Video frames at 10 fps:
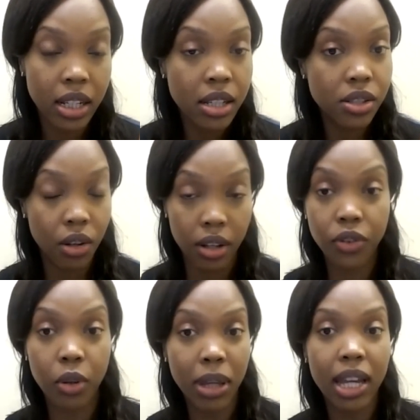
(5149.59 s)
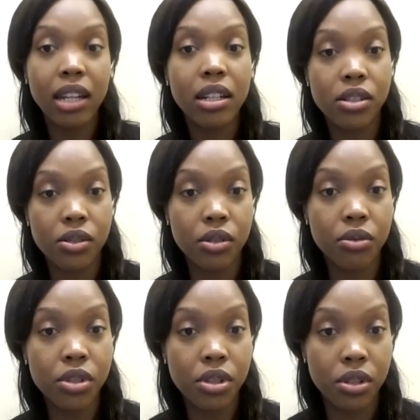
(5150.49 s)
So if your pain is due
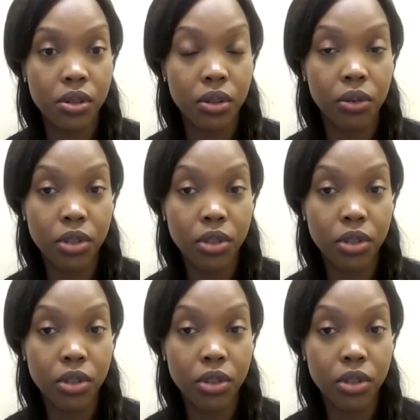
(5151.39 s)
to